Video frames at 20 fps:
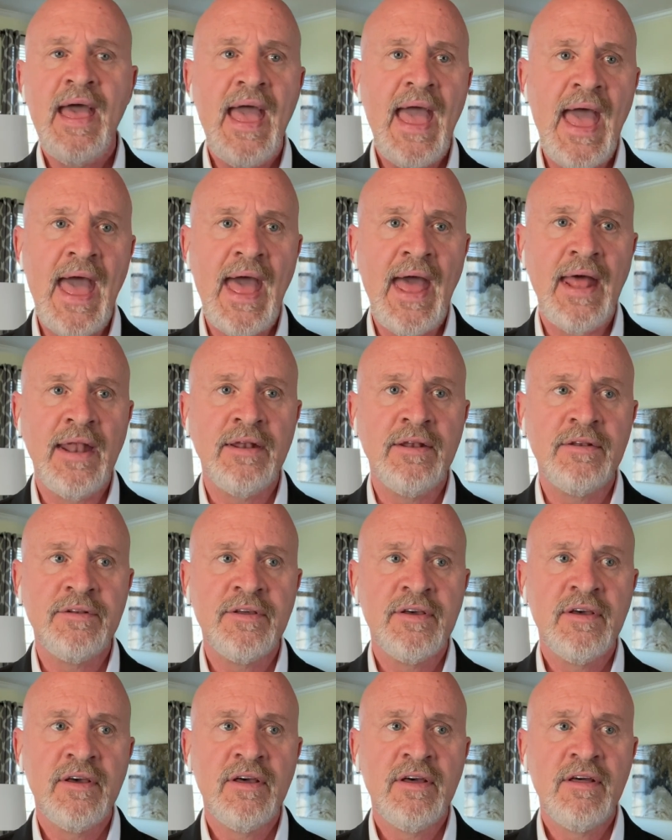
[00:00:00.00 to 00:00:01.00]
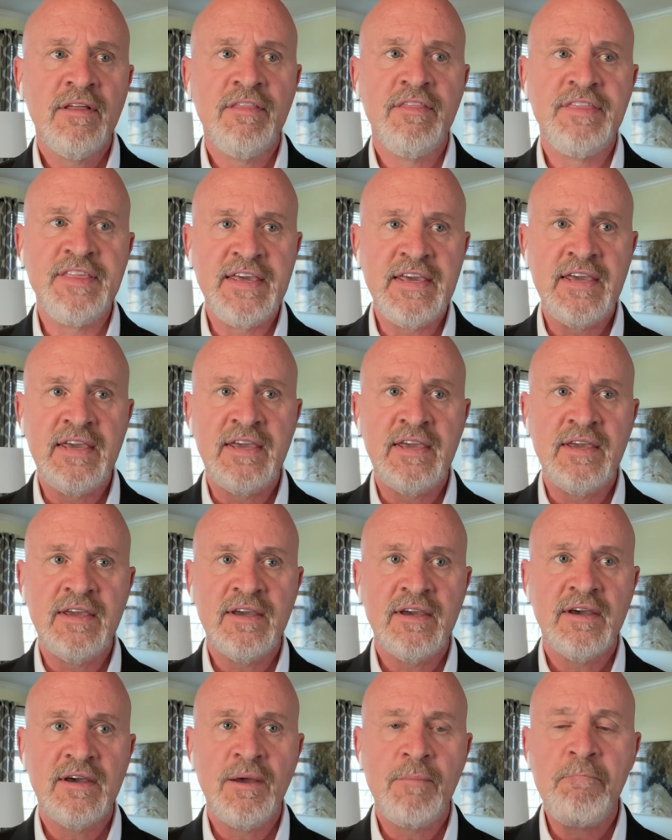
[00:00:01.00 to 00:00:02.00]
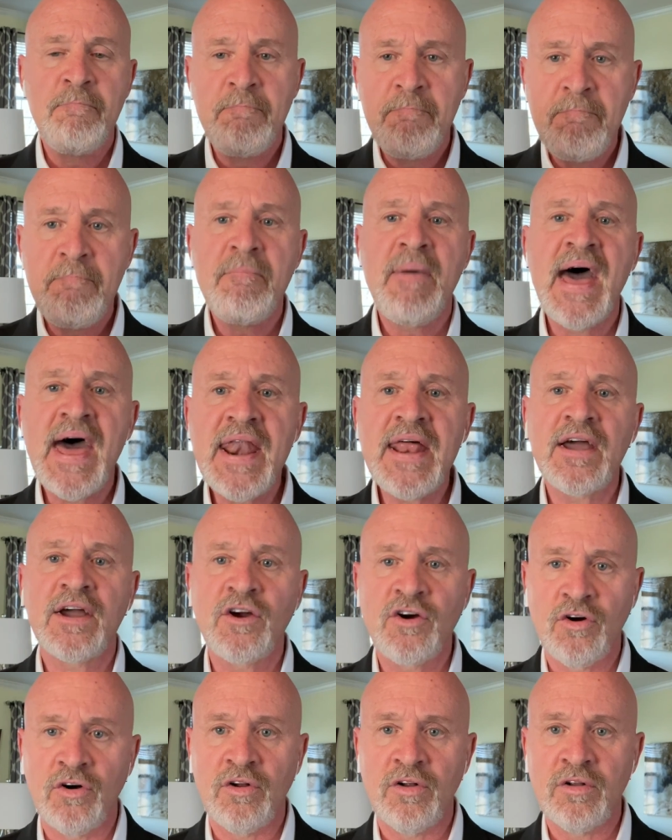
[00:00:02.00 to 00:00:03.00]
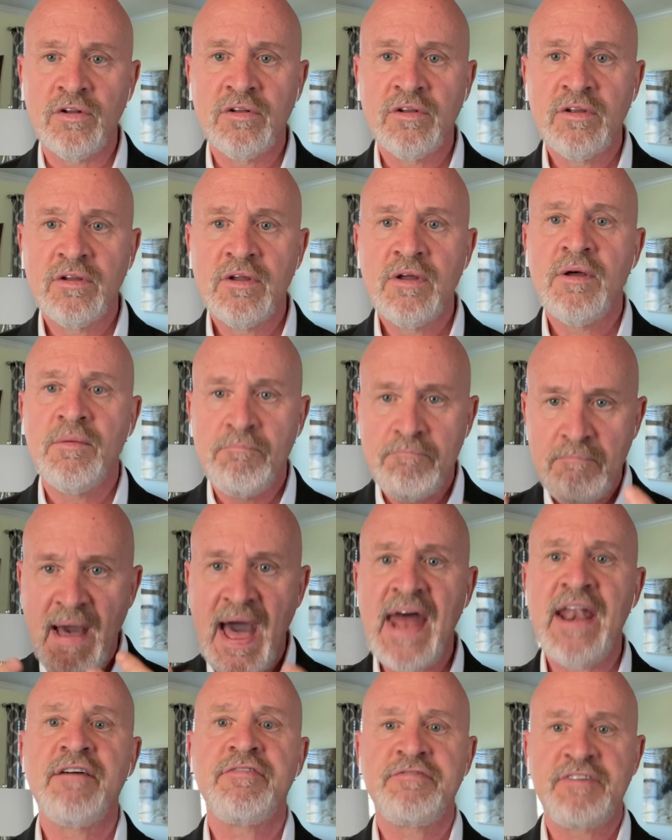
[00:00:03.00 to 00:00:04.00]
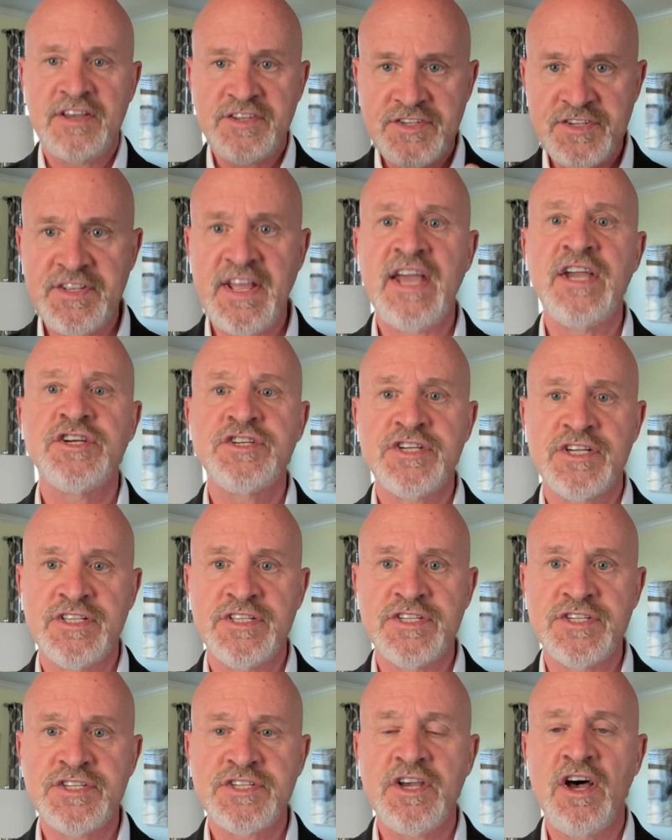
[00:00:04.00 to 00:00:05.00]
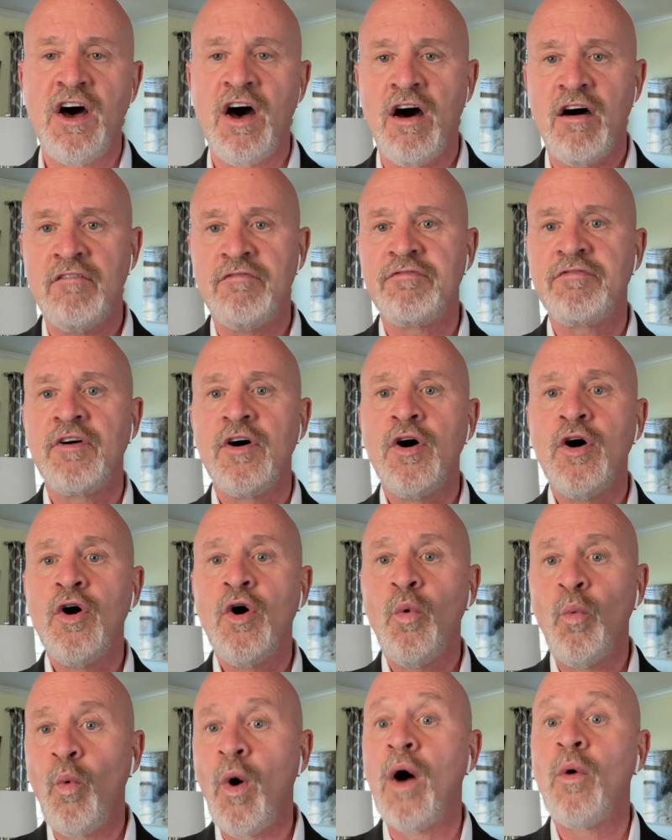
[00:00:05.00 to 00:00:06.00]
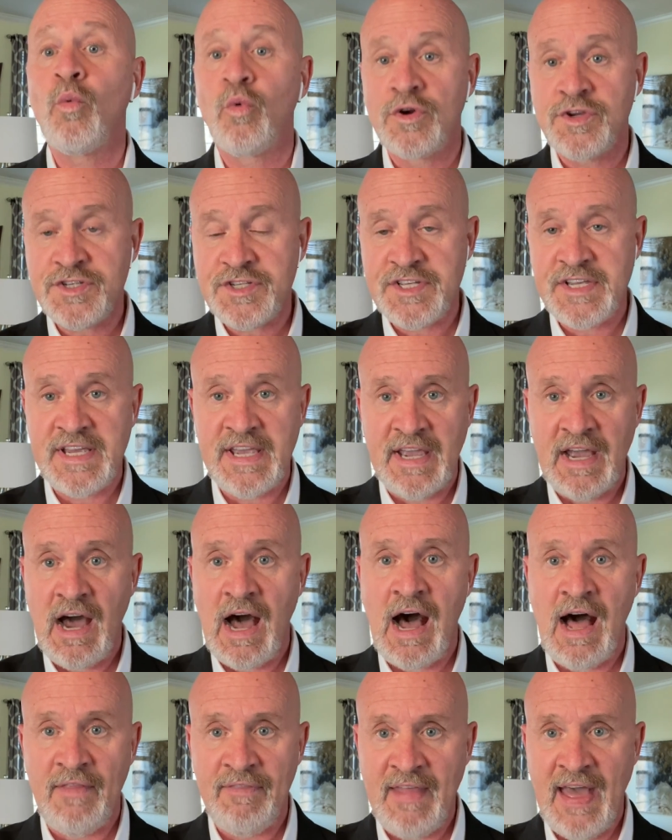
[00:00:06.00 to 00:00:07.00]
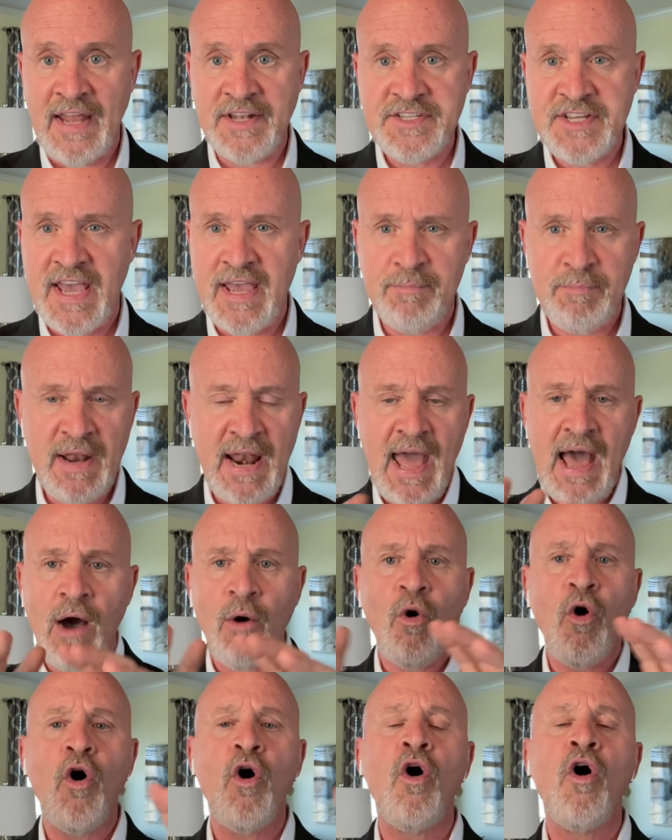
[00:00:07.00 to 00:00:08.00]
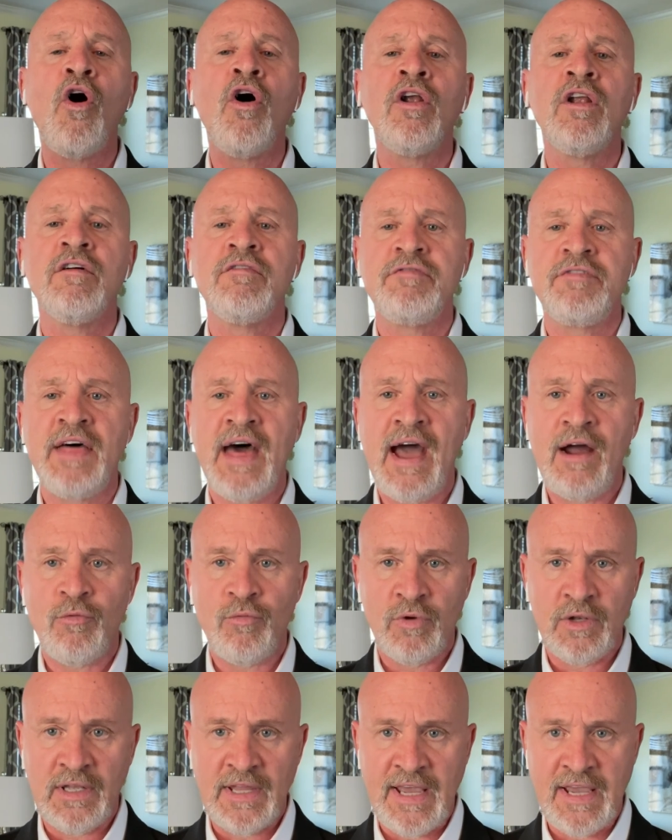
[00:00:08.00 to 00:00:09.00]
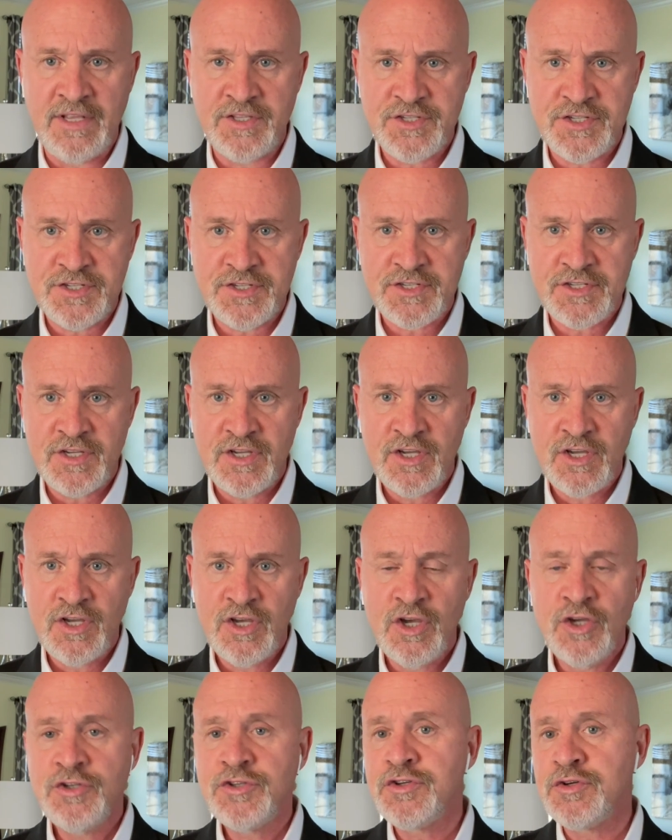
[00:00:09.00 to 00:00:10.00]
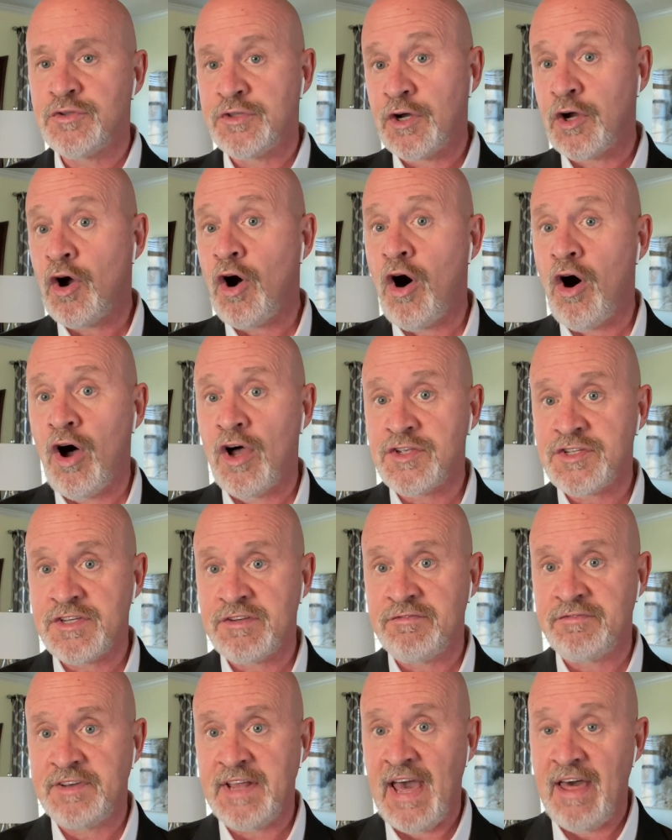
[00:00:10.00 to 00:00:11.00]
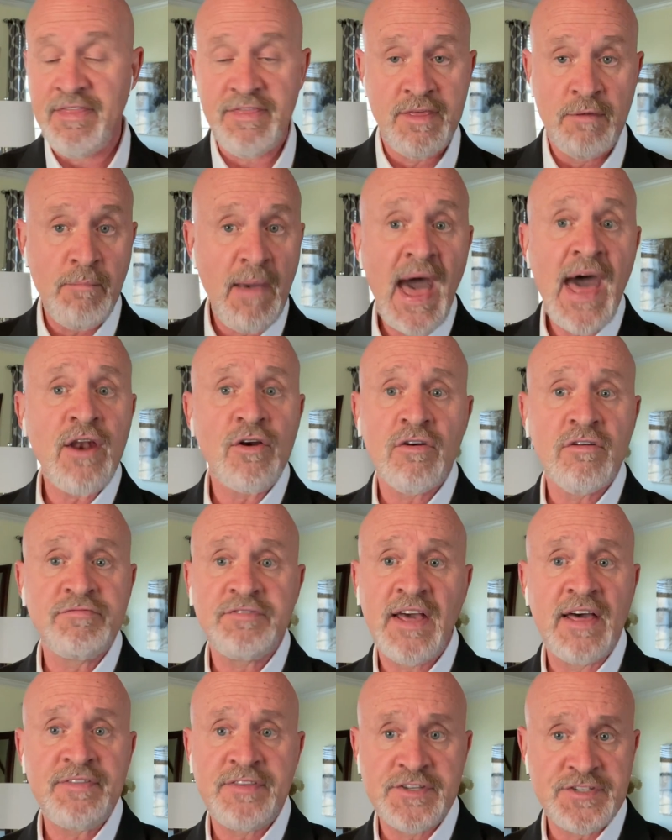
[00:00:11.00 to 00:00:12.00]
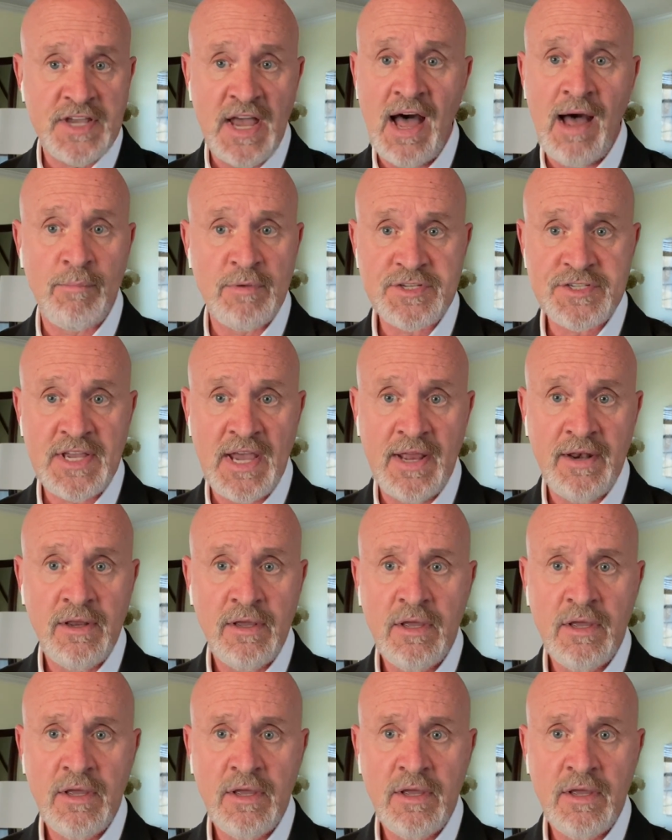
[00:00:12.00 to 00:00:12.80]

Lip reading: and the medical manifestations of what we're seeing on that tape and how all of that relates to the cause of death. The manner of death is a homicide.